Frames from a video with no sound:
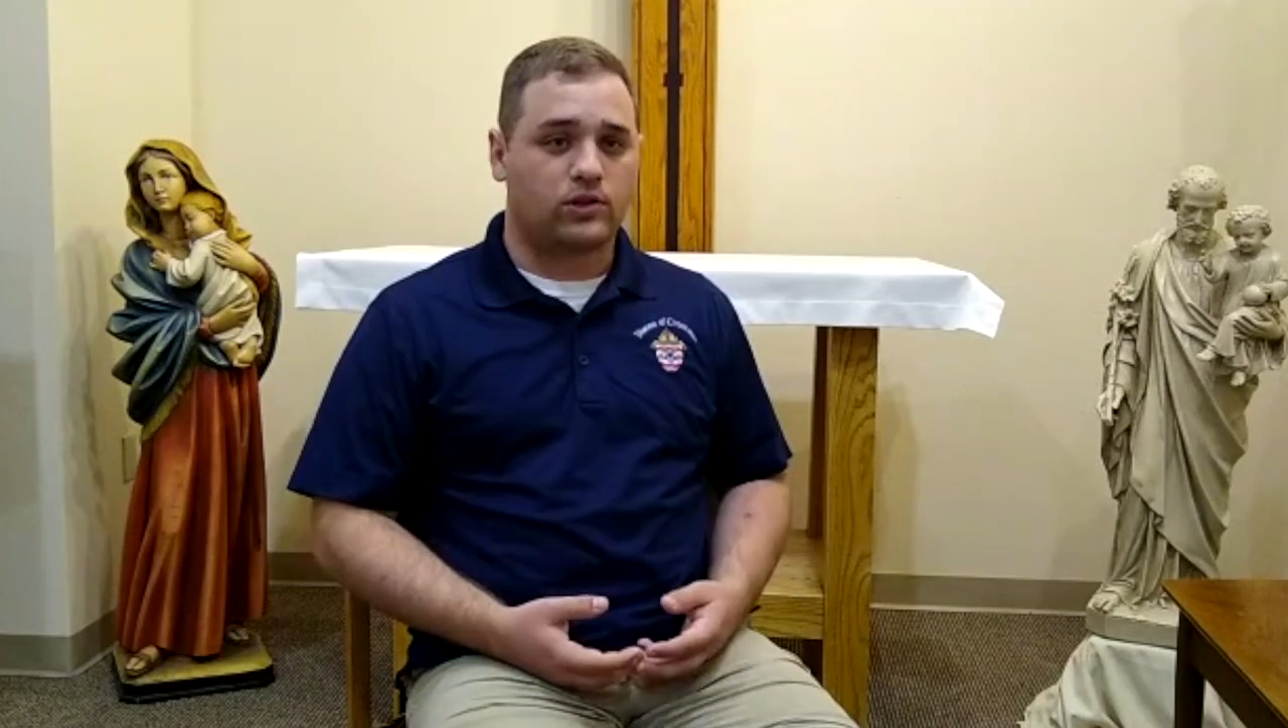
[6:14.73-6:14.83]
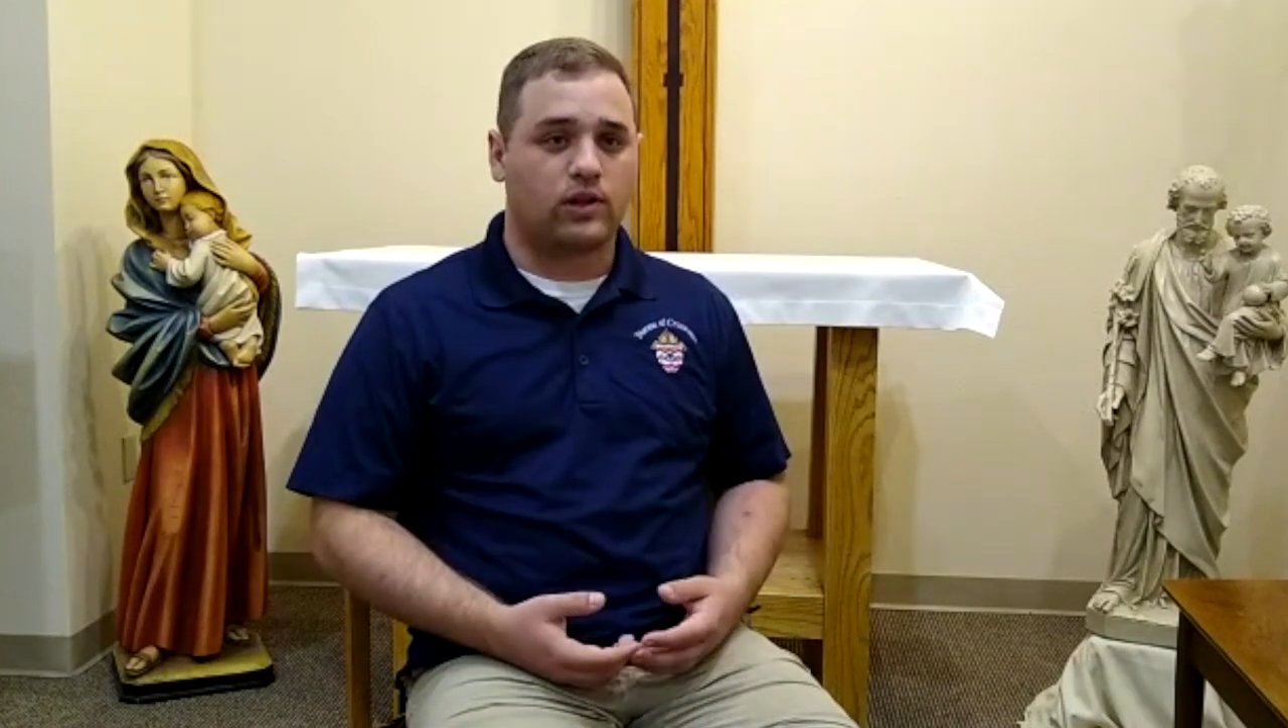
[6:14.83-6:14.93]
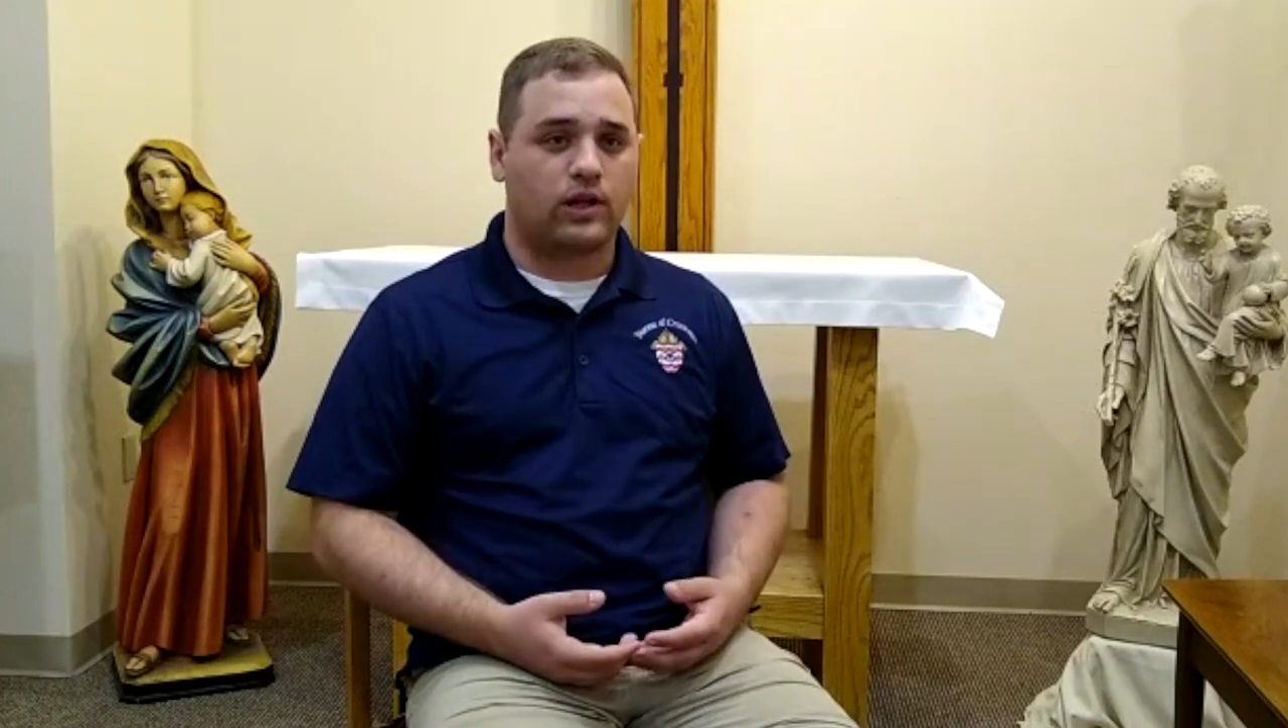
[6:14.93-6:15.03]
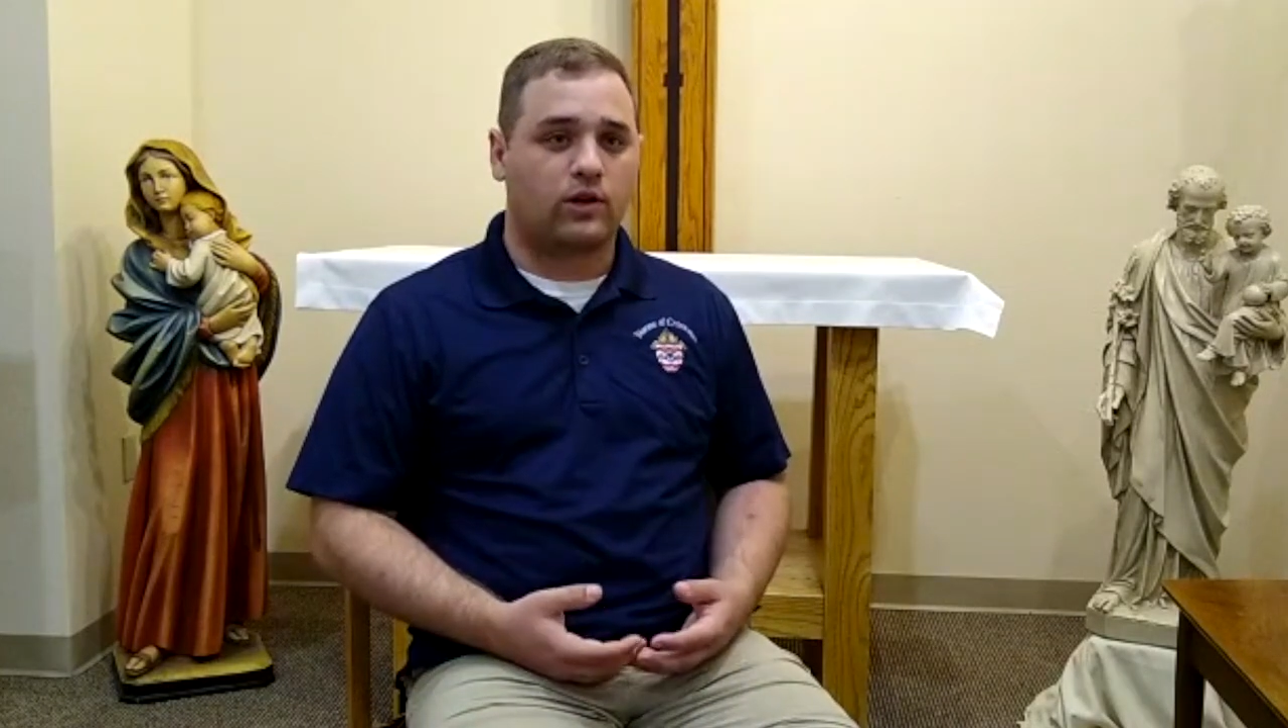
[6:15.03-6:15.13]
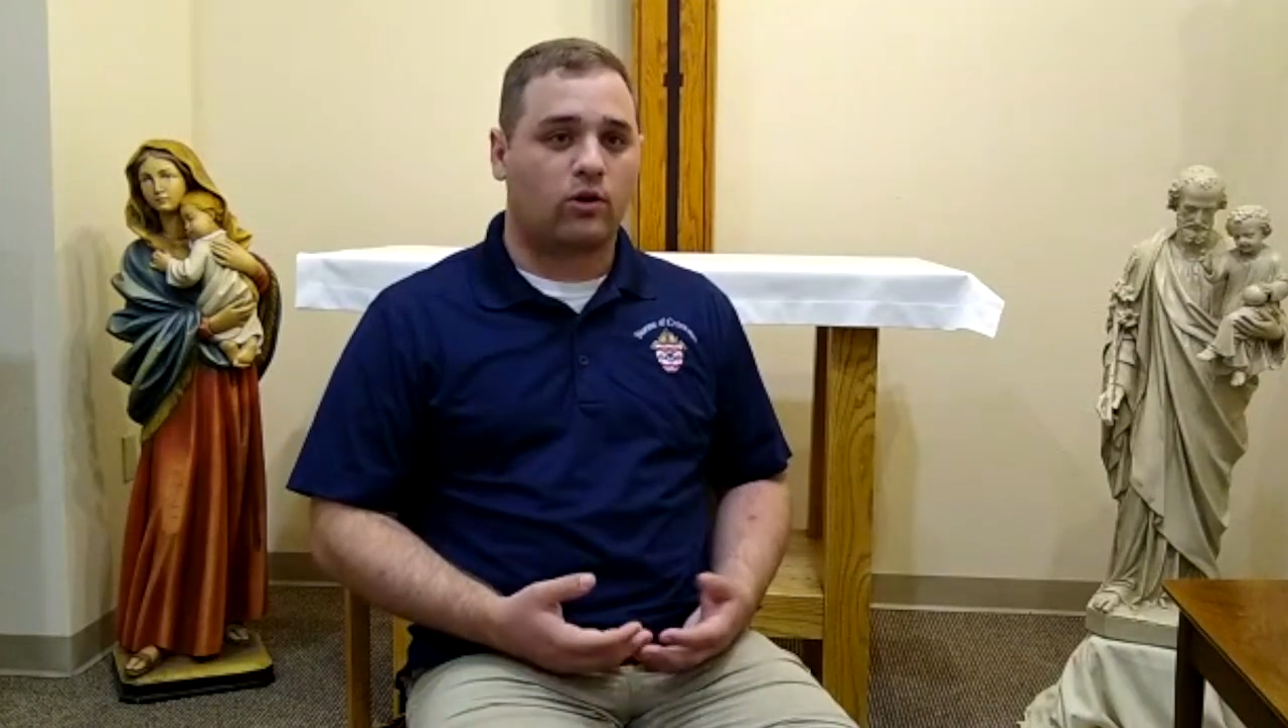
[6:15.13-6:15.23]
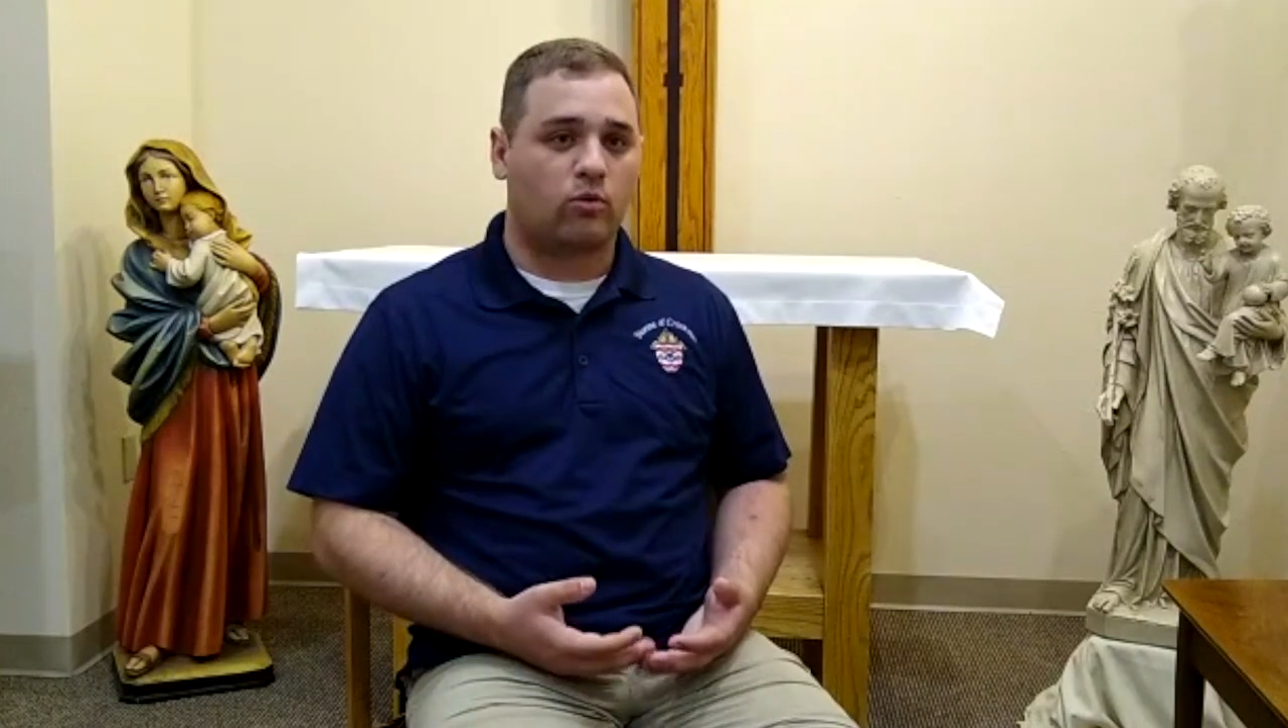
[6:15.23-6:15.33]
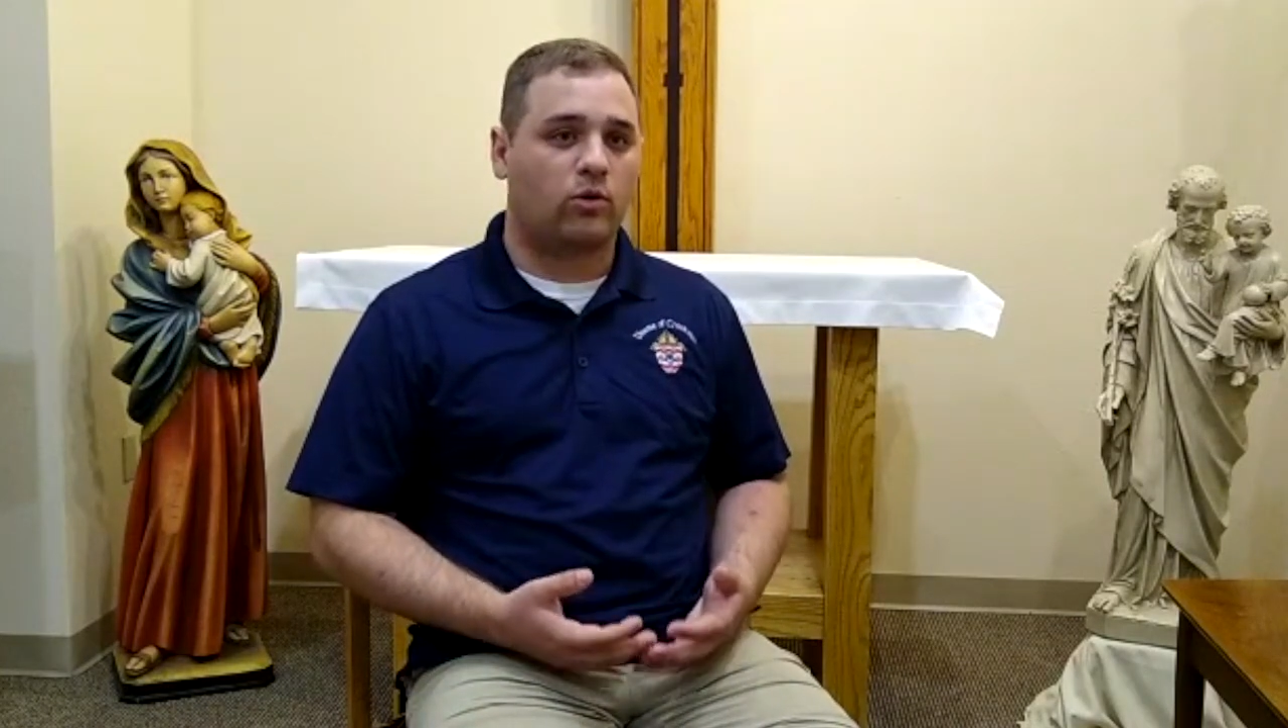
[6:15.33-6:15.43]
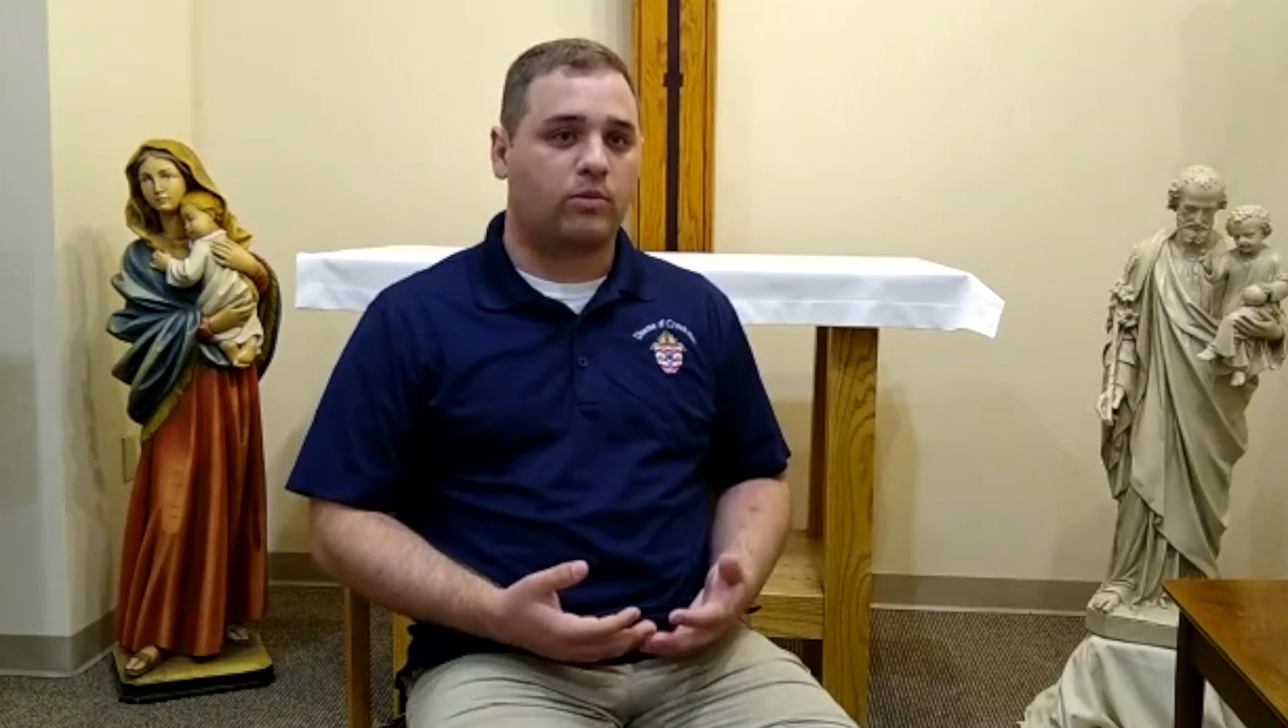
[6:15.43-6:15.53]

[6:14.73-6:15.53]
so let your will